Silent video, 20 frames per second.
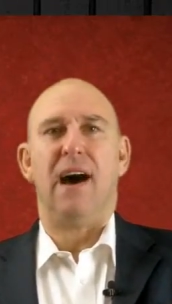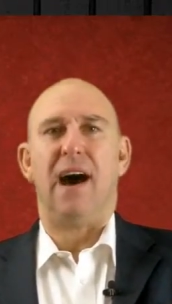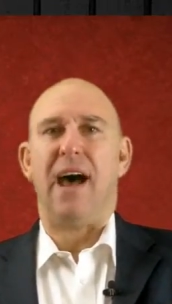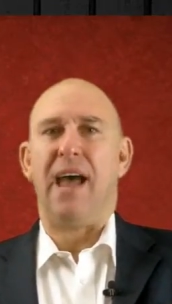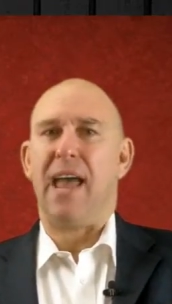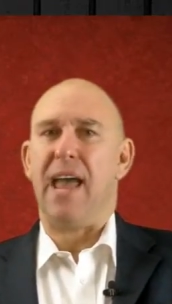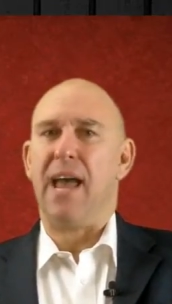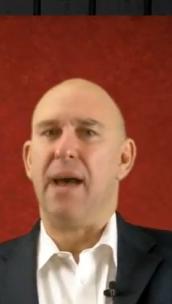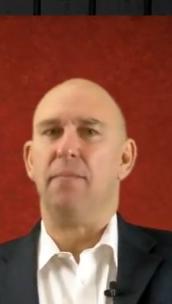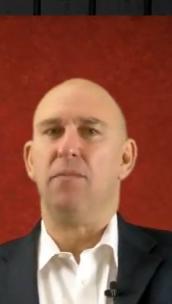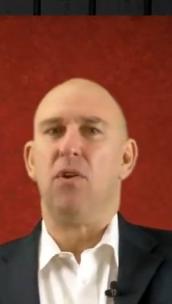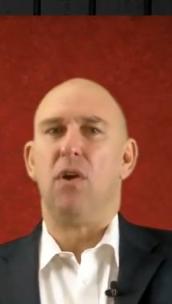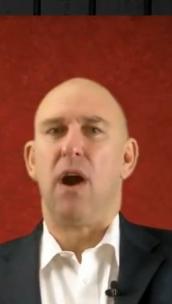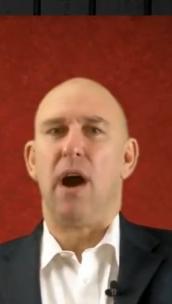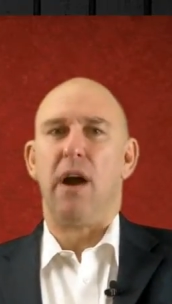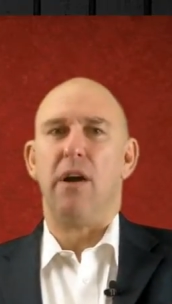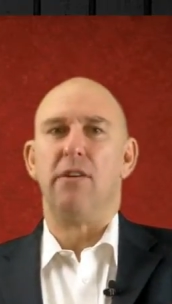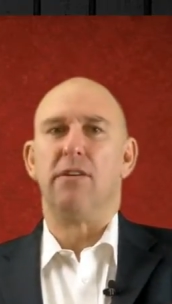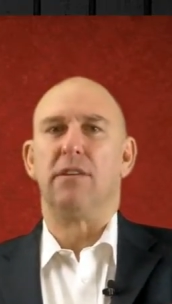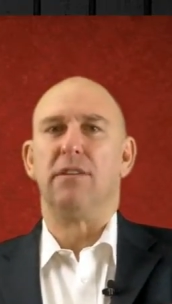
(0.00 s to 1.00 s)
I am their
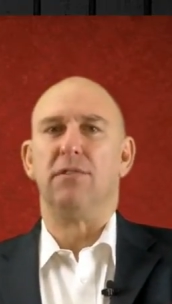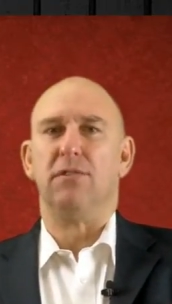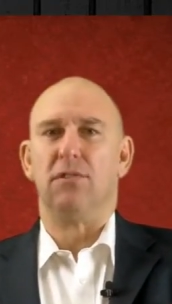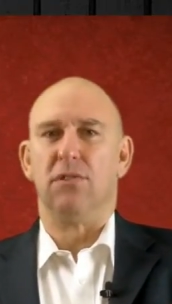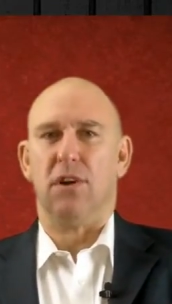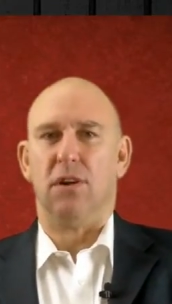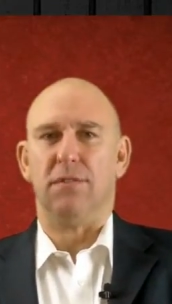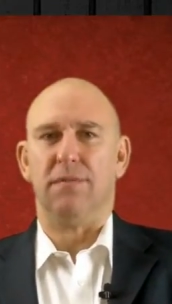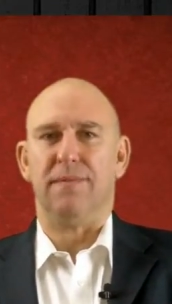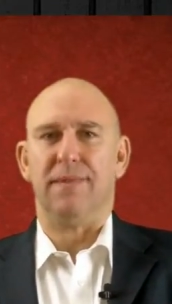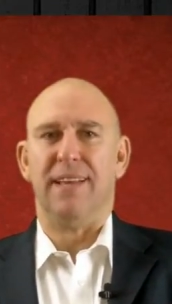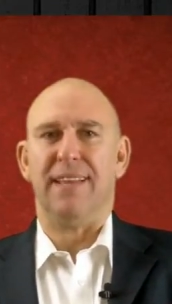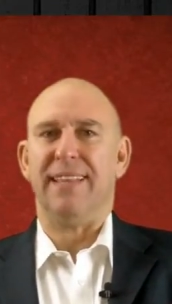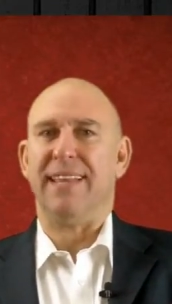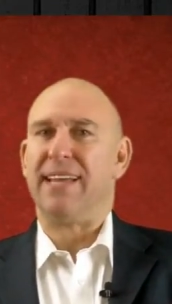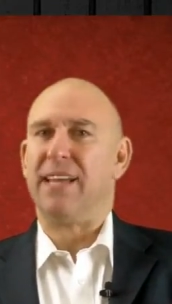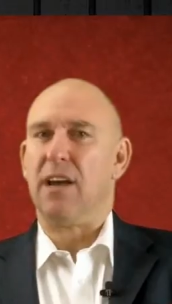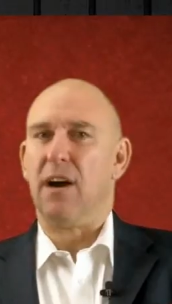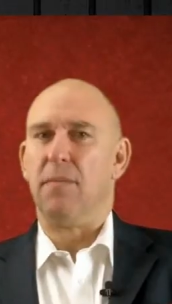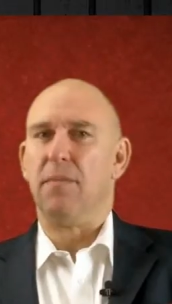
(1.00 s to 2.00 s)
hired consultant and
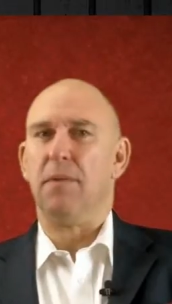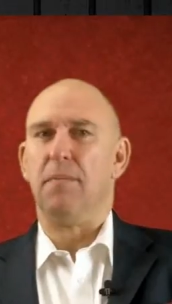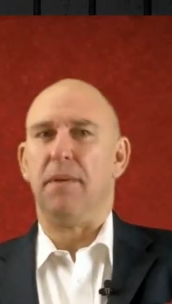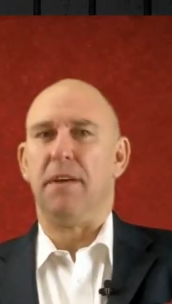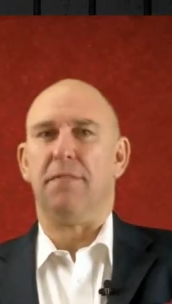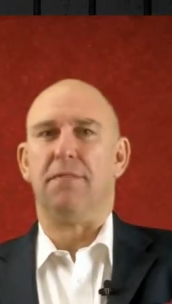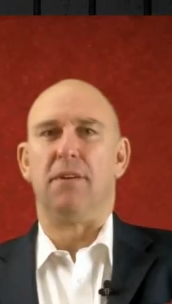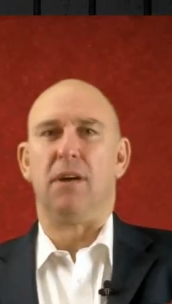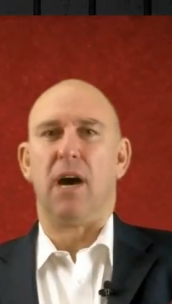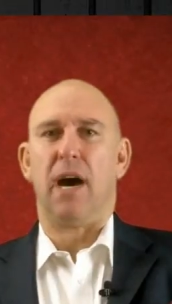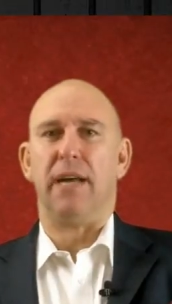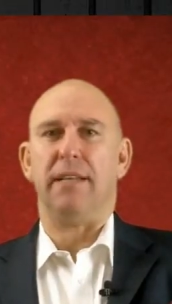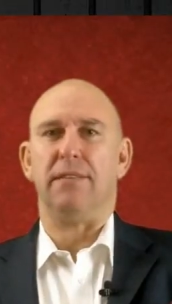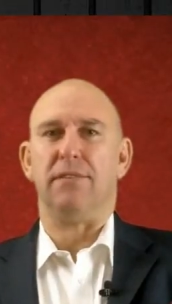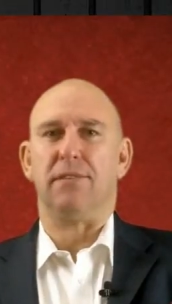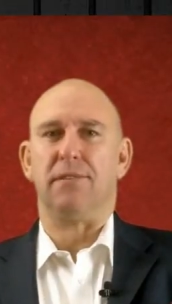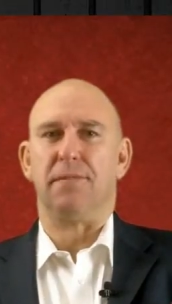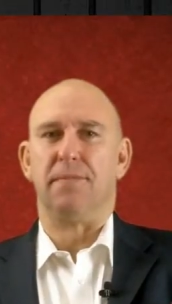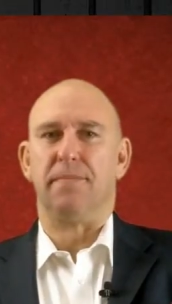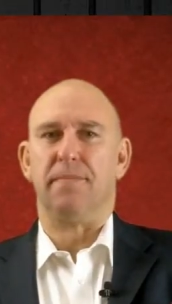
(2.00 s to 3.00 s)
they come to me for
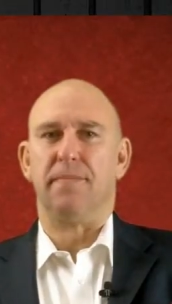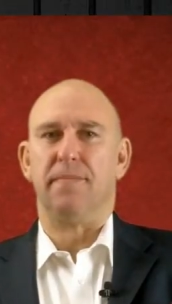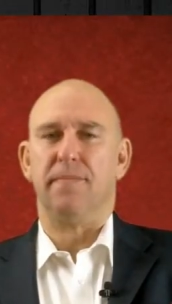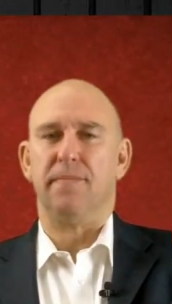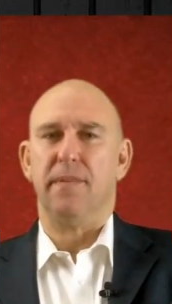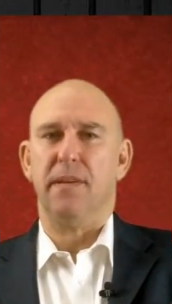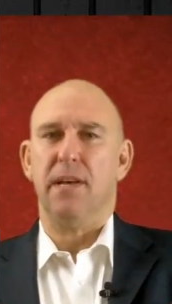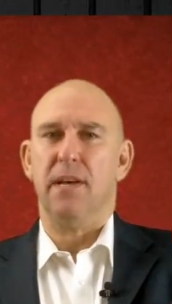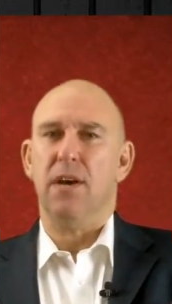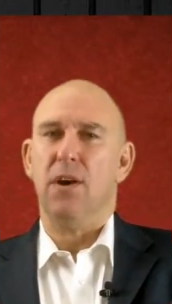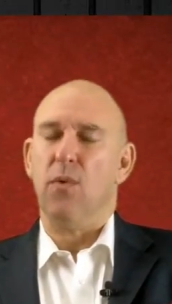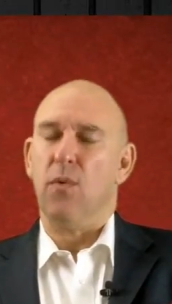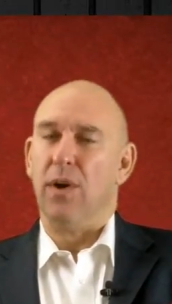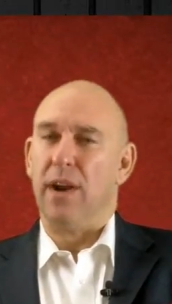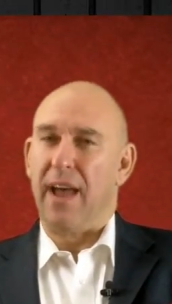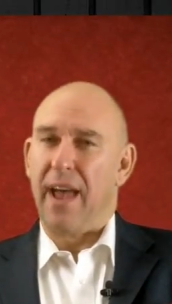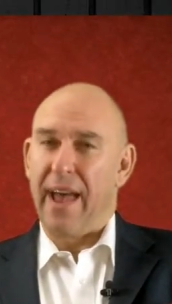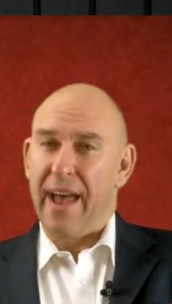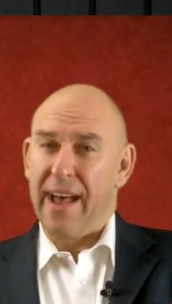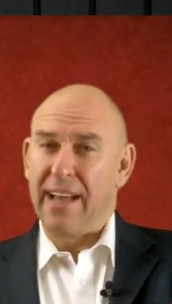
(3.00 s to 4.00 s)
guidance.
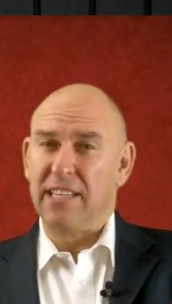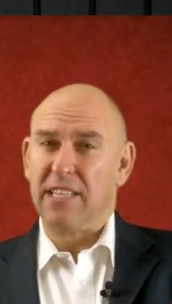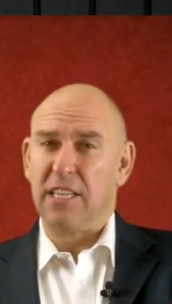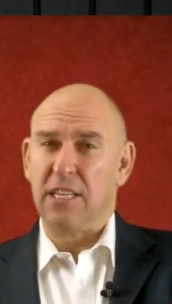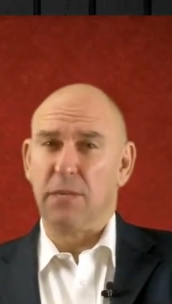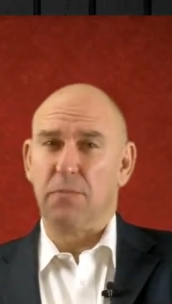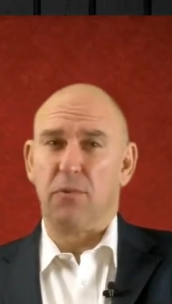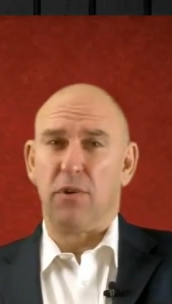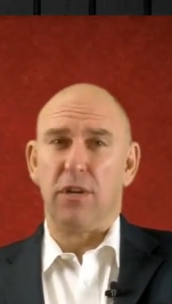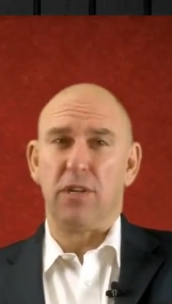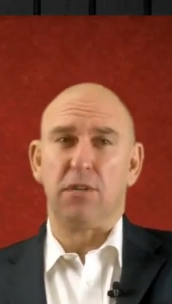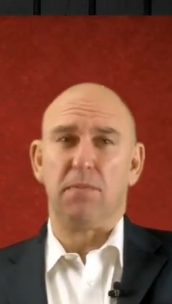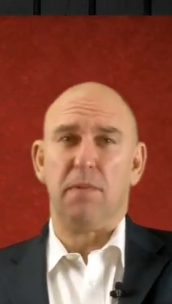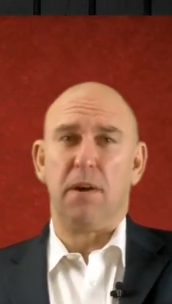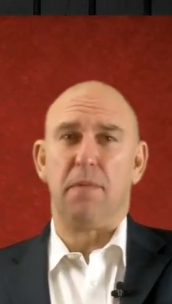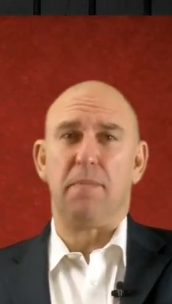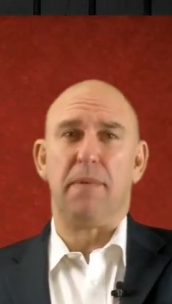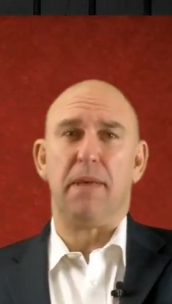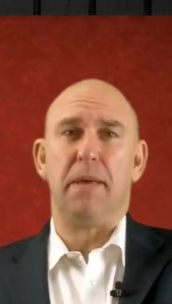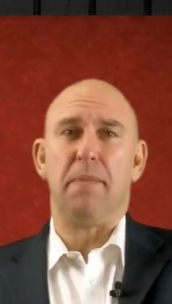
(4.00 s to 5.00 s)
When I asked these pretty
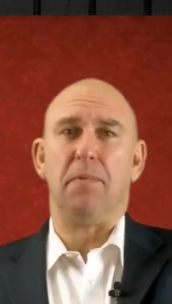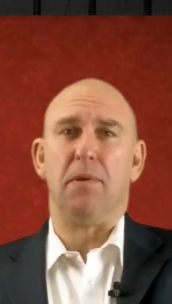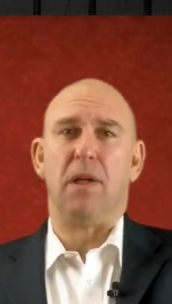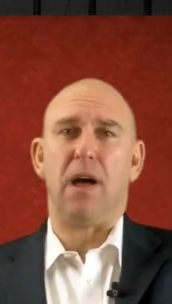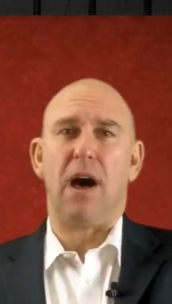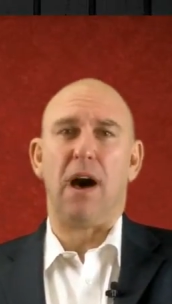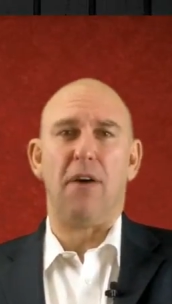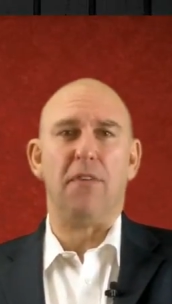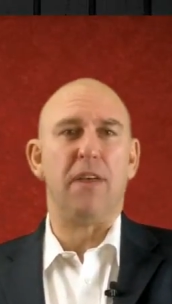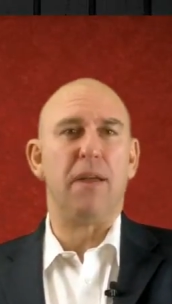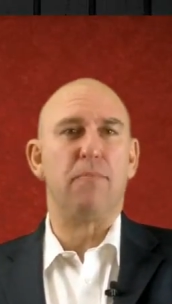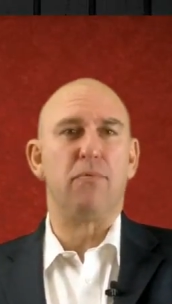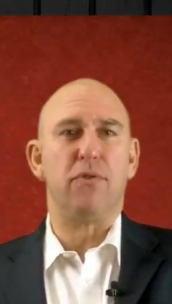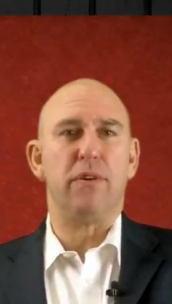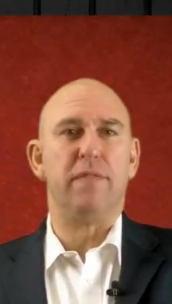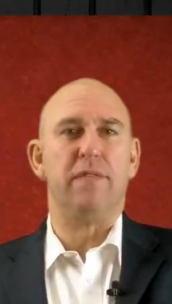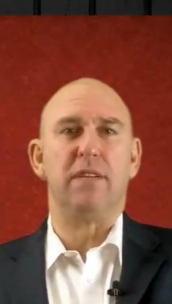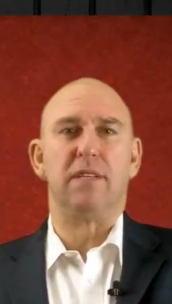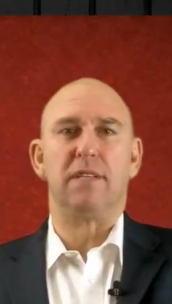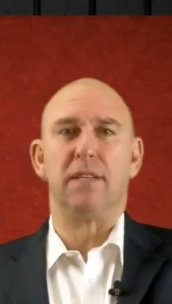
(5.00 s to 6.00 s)
smart people how they
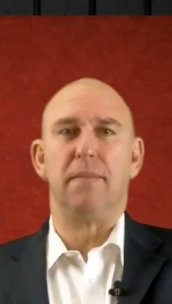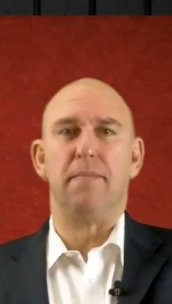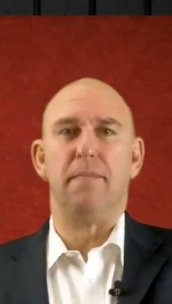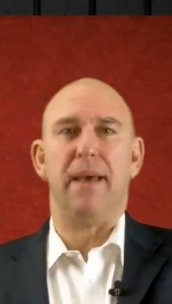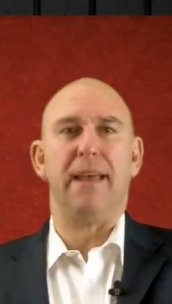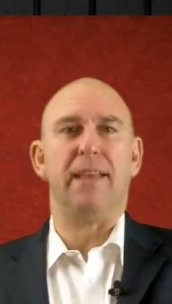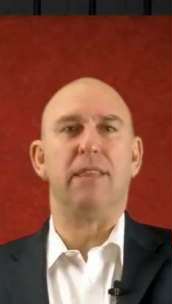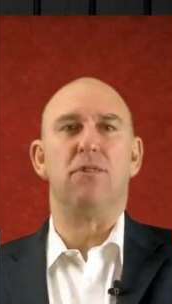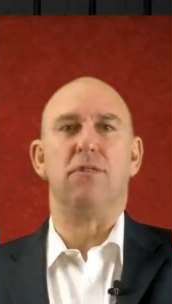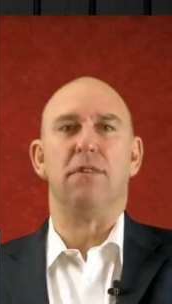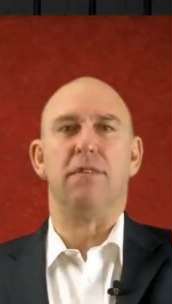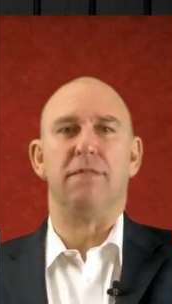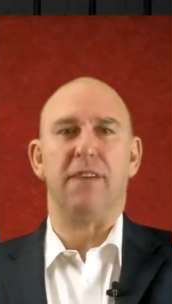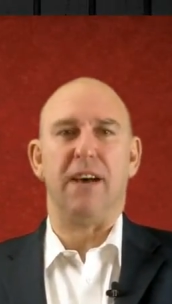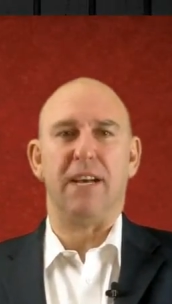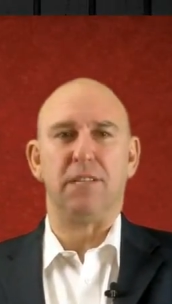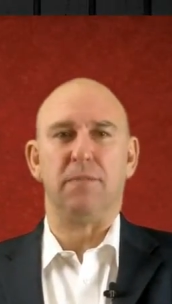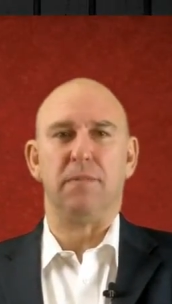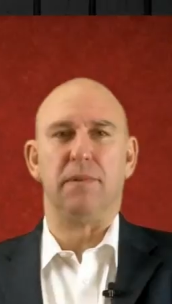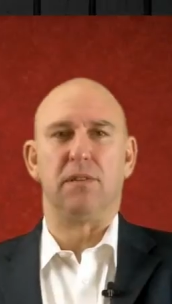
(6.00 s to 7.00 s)
previously made their
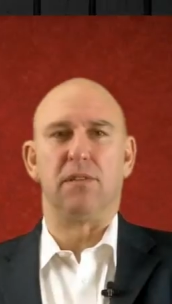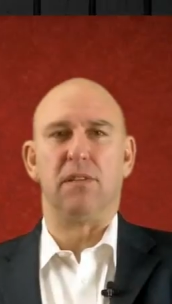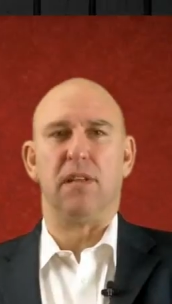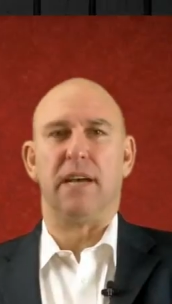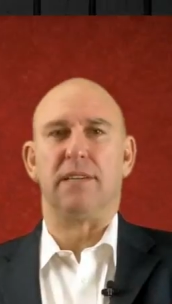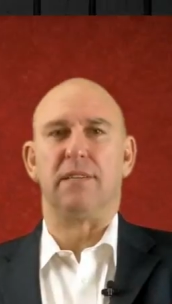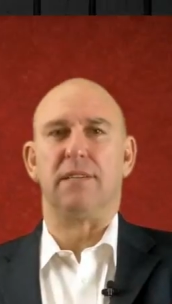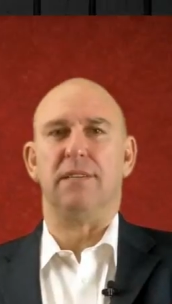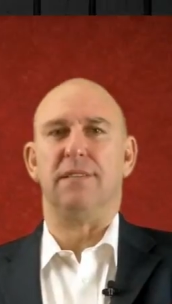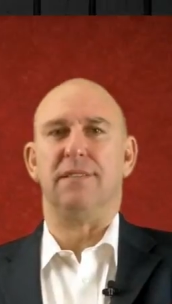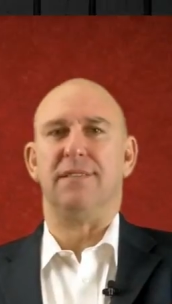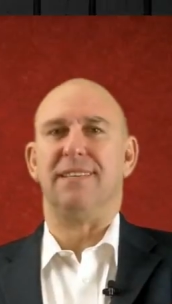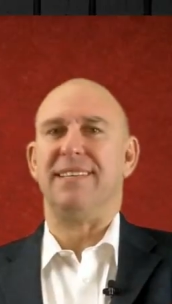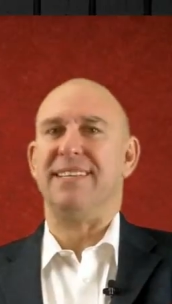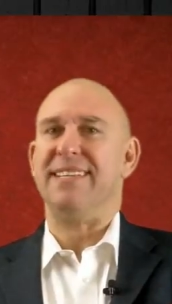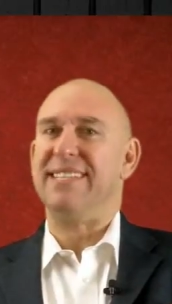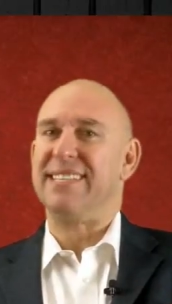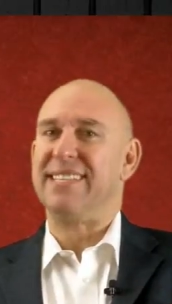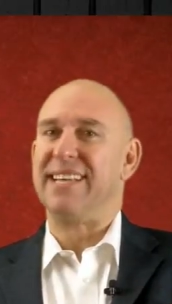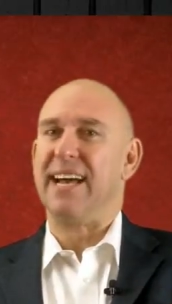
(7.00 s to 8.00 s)
investment selections
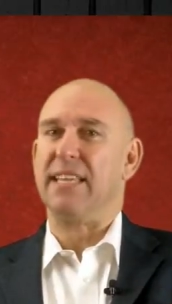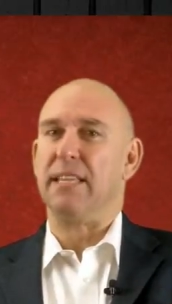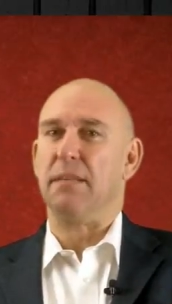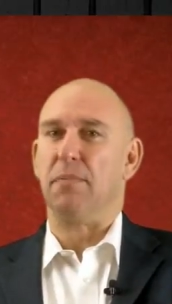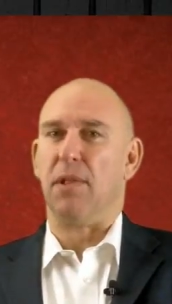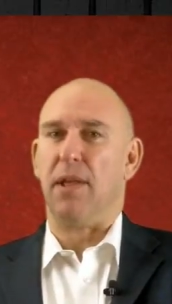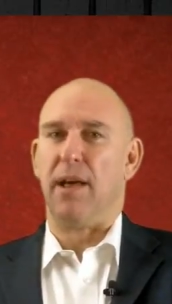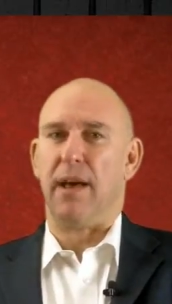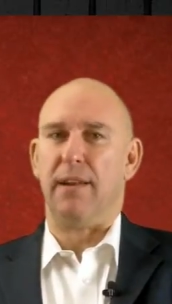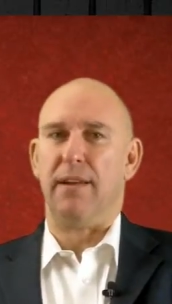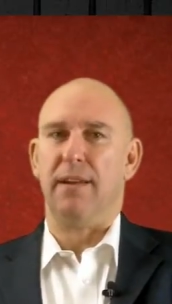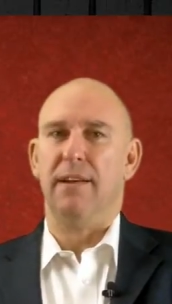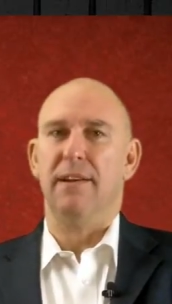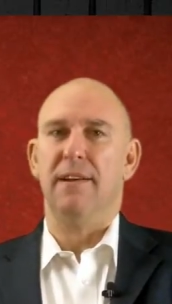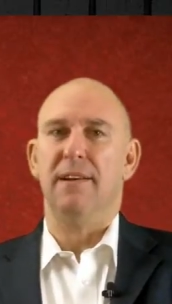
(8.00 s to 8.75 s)
inside the plan,